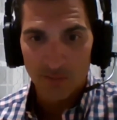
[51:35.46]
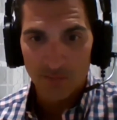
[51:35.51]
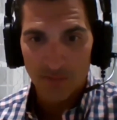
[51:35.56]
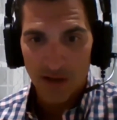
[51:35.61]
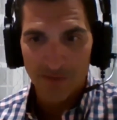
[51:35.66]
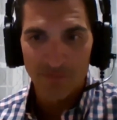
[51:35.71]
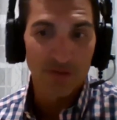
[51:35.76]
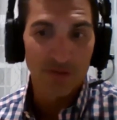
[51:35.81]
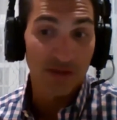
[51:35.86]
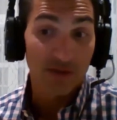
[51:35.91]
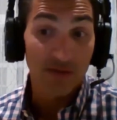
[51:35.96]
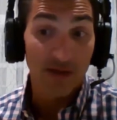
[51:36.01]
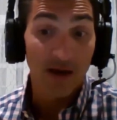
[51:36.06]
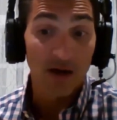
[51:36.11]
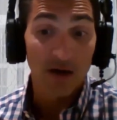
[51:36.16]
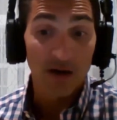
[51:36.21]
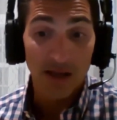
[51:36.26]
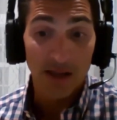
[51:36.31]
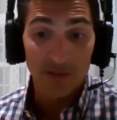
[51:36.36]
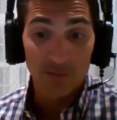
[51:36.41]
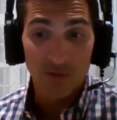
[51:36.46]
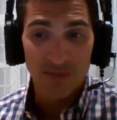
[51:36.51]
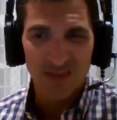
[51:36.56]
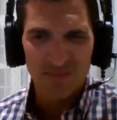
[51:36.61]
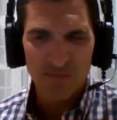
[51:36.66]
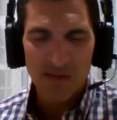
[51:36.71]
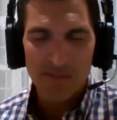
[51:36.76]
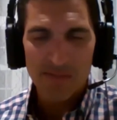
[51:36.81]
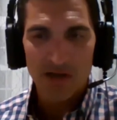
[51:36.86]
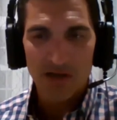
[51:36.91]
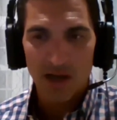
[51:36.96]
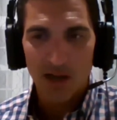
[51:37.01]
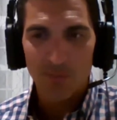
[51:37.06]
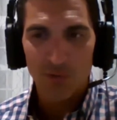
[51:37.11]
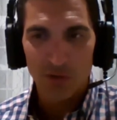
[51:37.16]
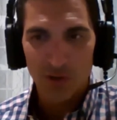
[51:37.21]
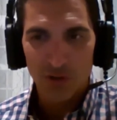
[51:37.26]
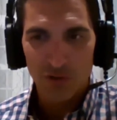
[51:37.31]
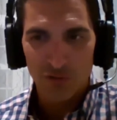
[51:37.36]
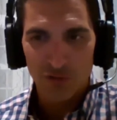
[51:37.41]
everything there, and we think maybe in a
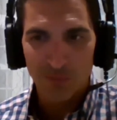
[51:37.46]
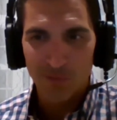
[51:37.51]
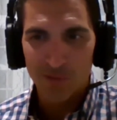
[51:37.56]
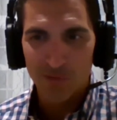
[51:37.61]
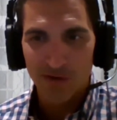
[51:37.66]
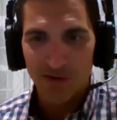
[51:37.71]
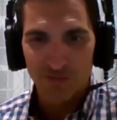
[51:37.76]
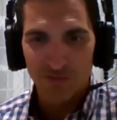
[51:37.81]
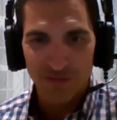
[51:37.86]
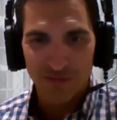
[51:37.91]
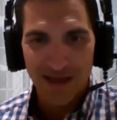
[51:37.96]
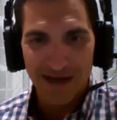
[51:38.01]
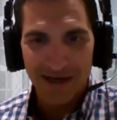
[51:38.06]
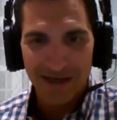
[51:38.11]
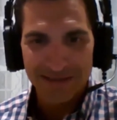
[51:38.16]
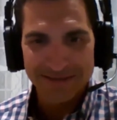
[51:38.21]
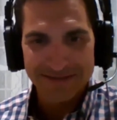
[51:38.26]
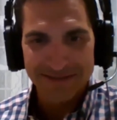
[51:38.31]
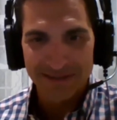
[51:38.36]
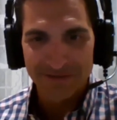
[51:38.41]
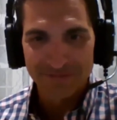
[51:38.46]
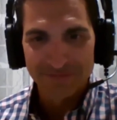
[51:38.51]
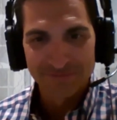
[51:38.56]
couple of years they'll be ready for that kind of stuff.